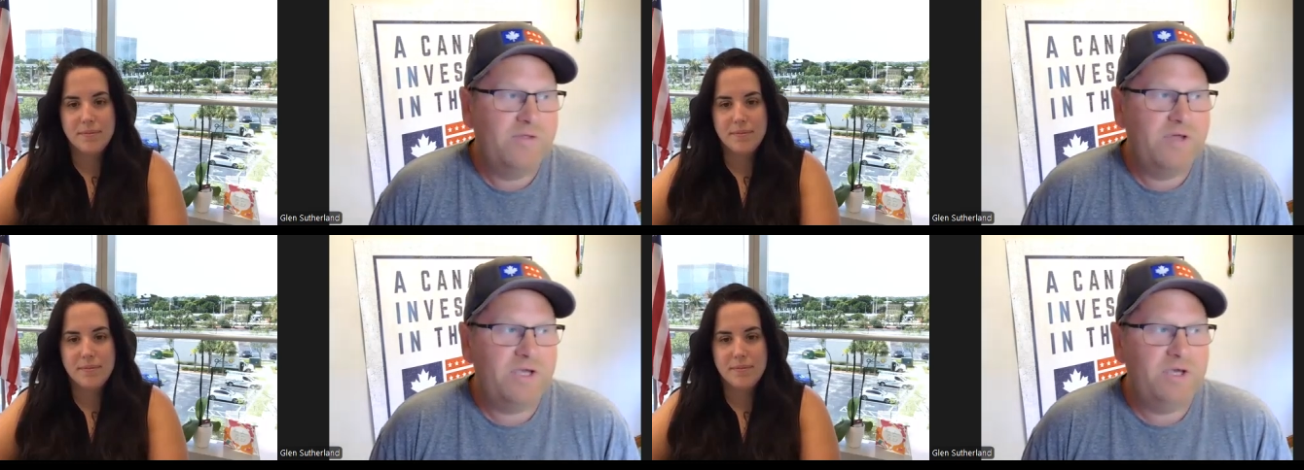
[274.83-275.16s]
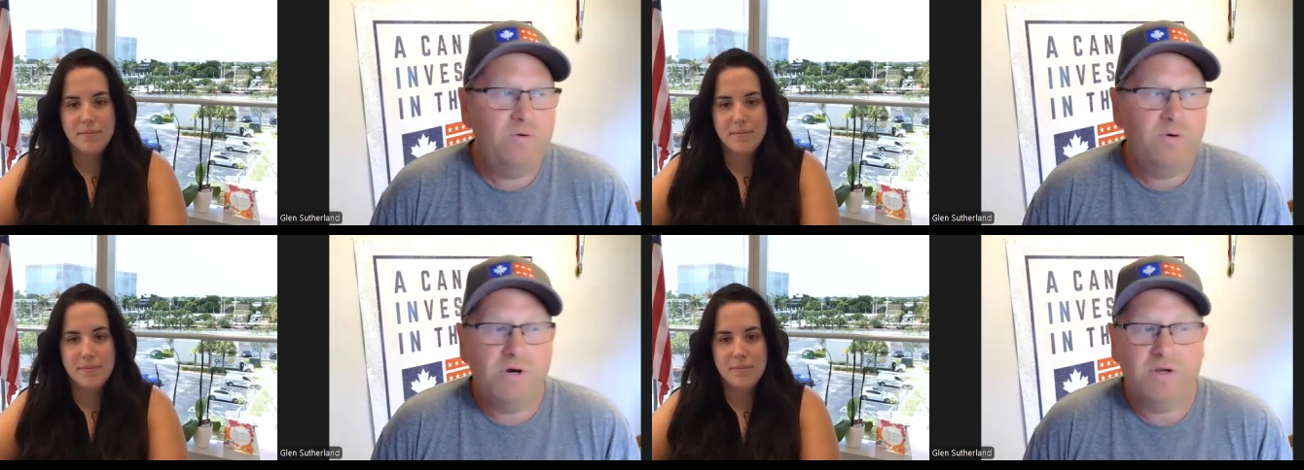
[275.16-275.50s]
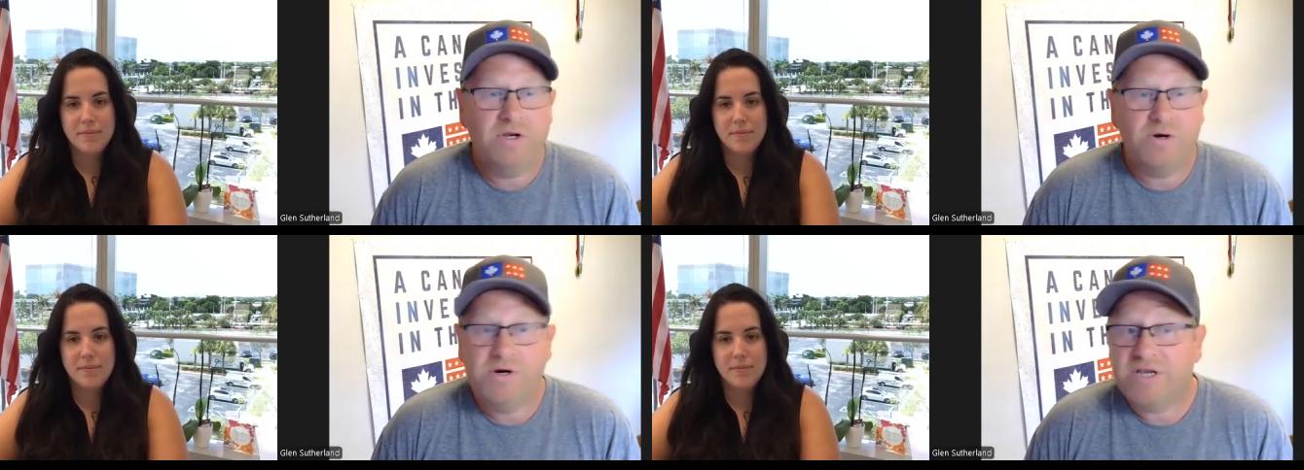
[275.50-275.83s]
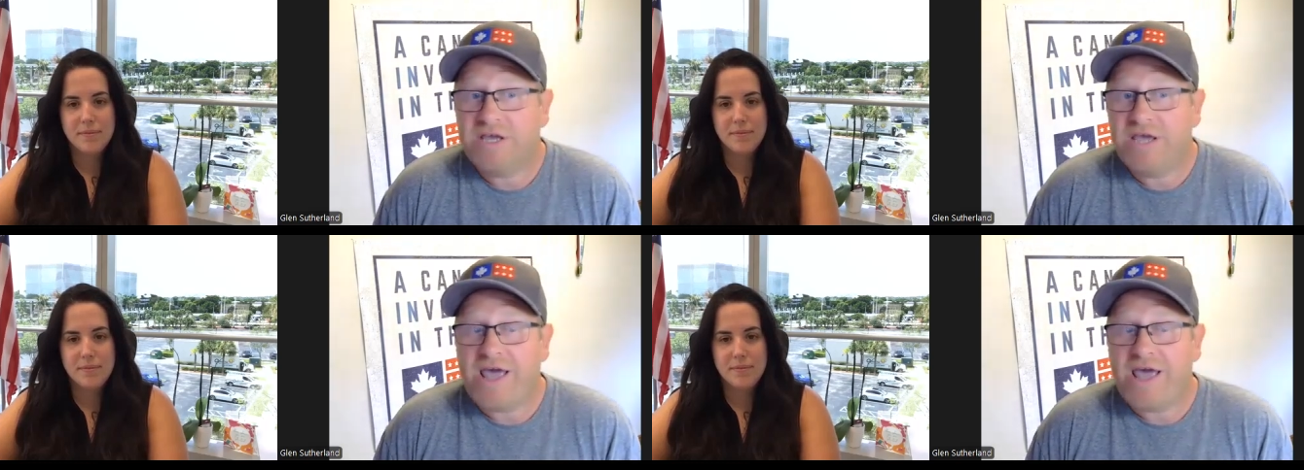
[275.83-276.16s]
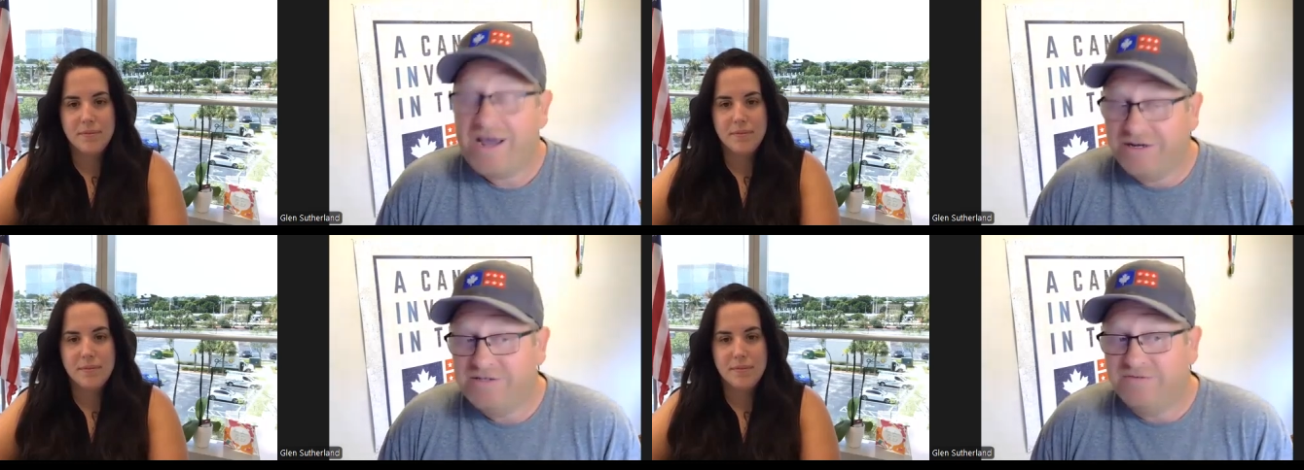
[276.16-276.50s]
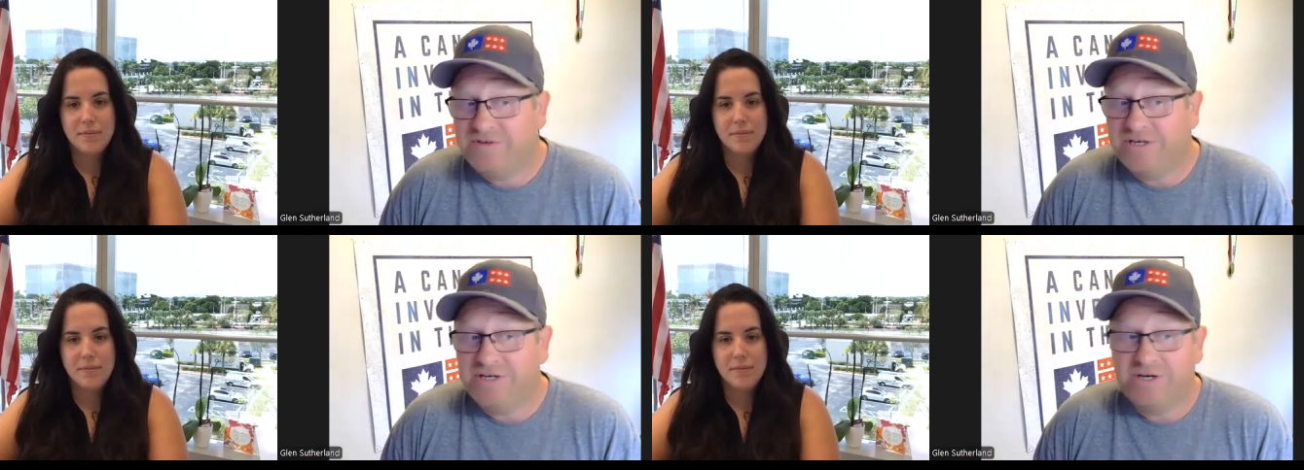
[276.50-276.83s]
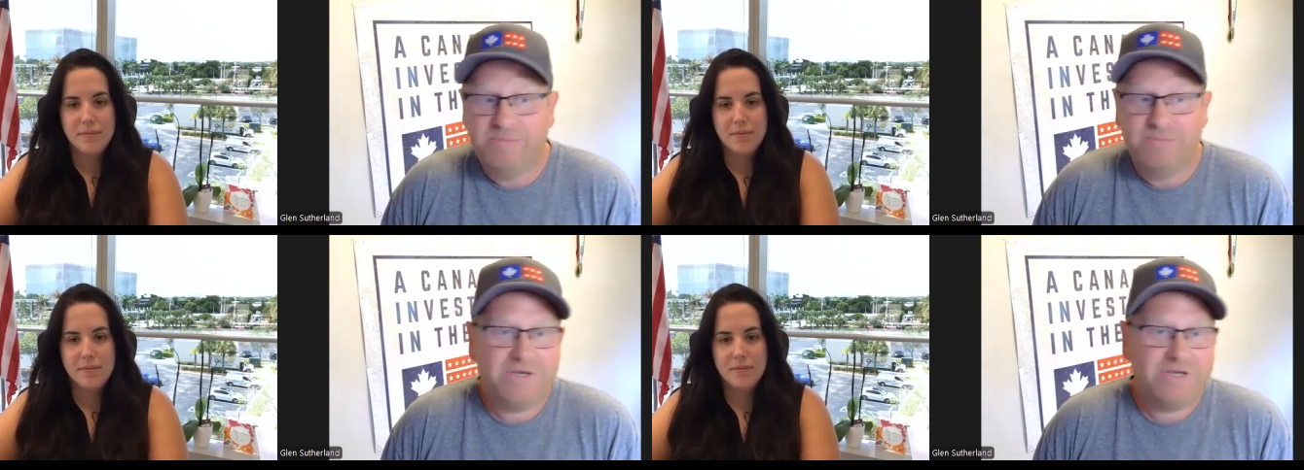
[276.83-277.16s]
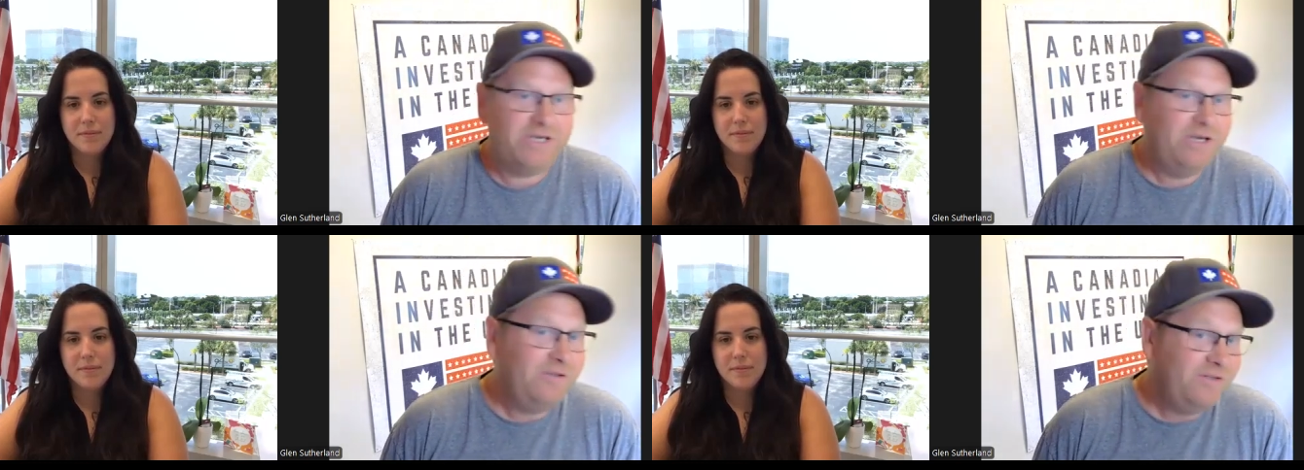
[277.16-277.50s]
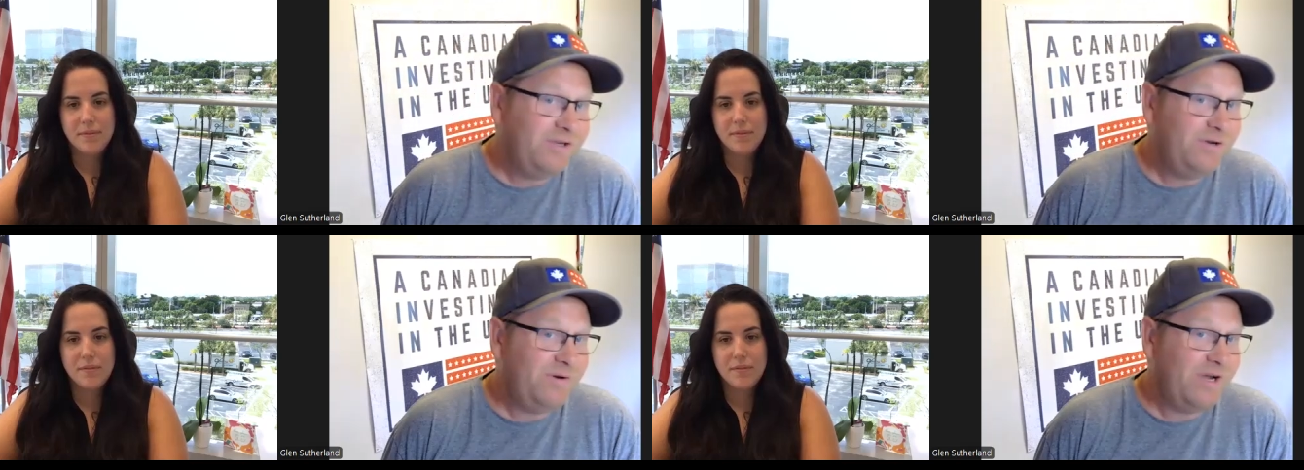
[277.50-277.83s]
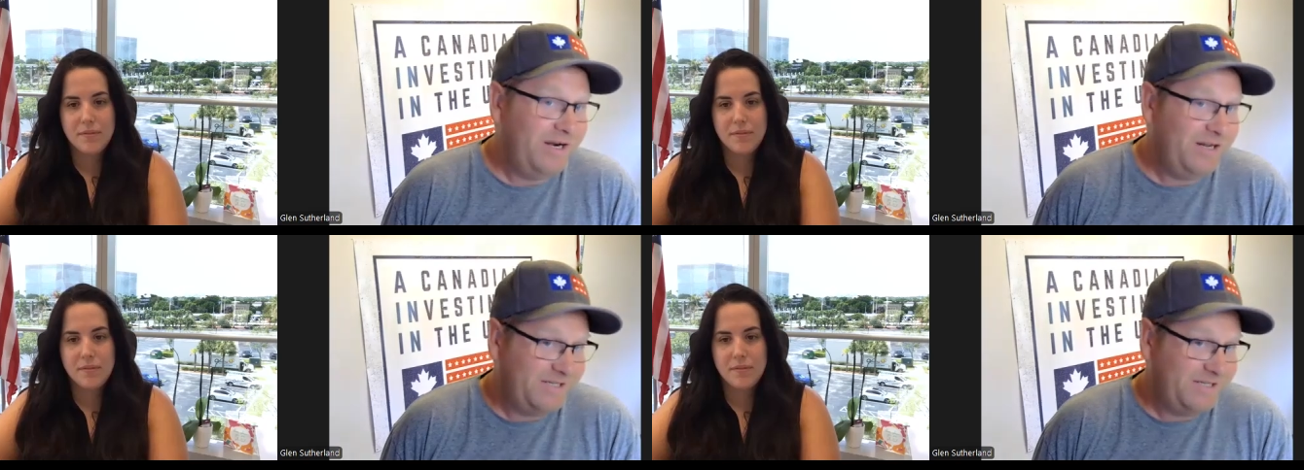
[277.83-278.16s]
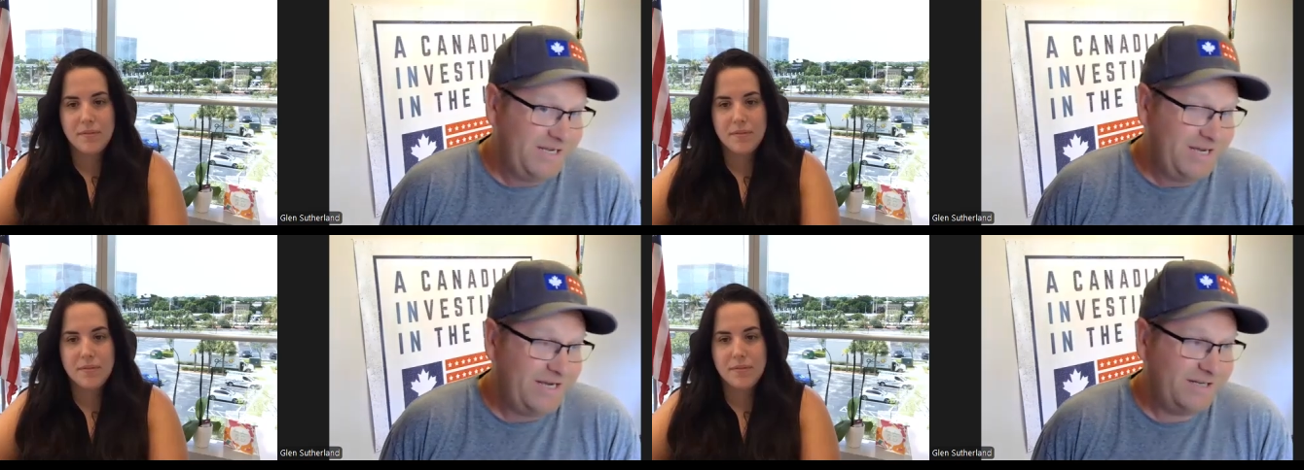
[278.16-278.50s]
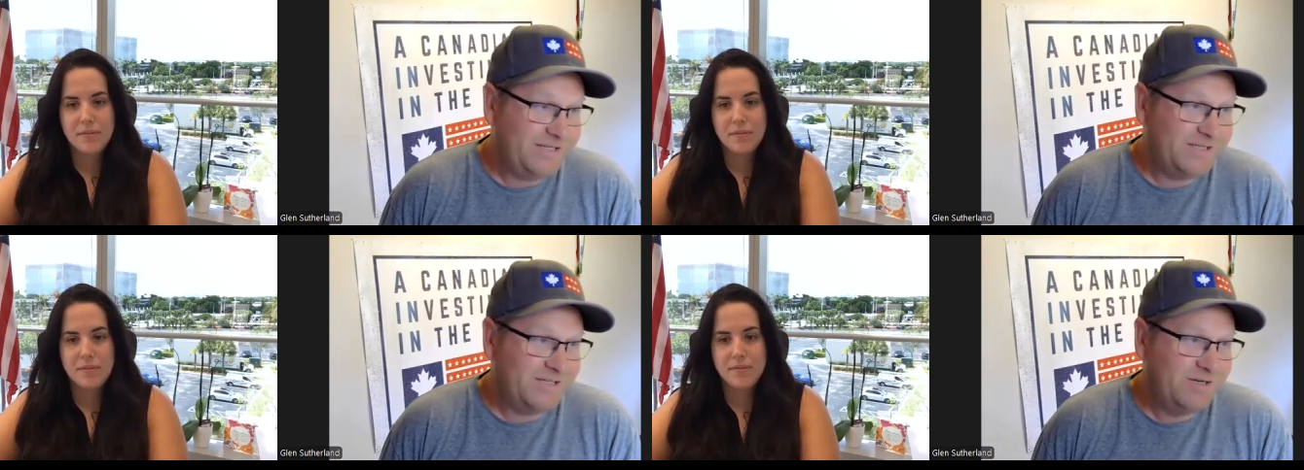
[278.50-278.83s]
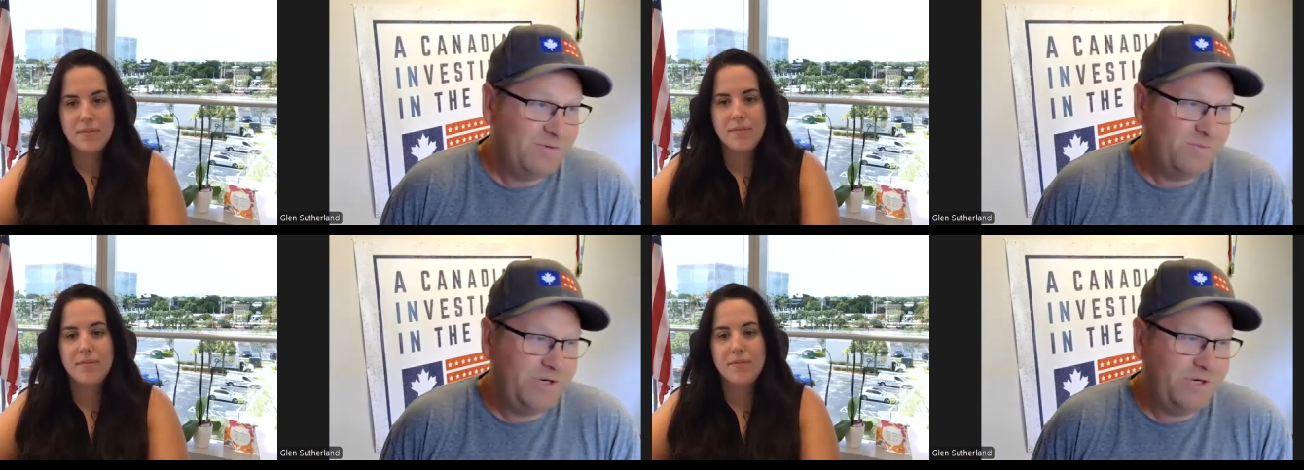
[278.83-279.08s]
Speaker 1: that you are earning active income in the United States